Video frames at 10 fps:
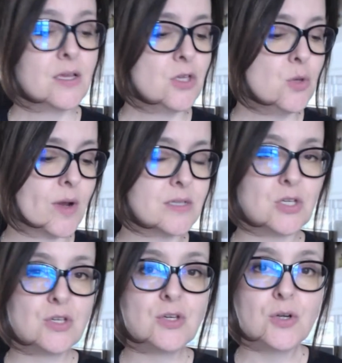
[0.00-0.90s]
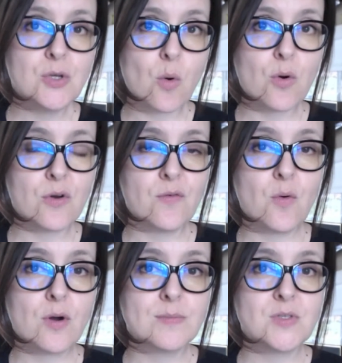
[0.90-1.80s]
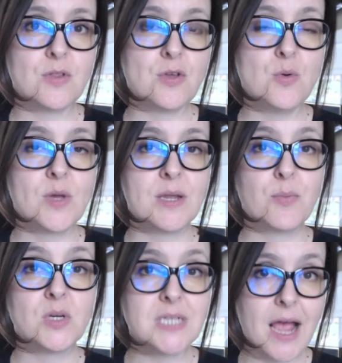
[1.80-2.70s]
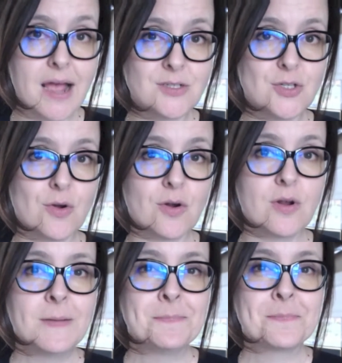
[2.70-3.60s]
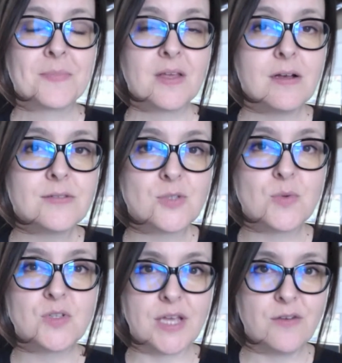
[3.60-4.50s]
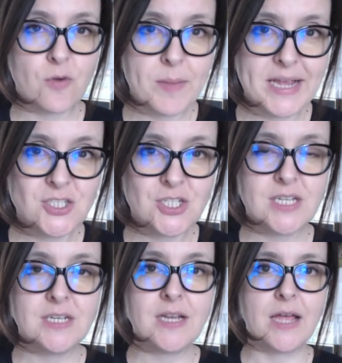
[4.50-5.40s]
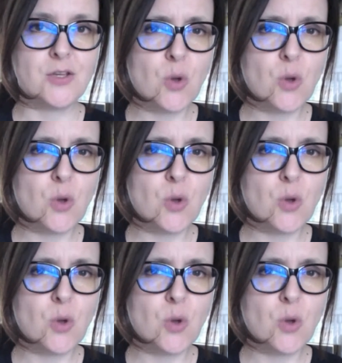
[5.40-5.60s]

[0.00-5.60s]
You want to secure your order form so that you can protect your customers' information and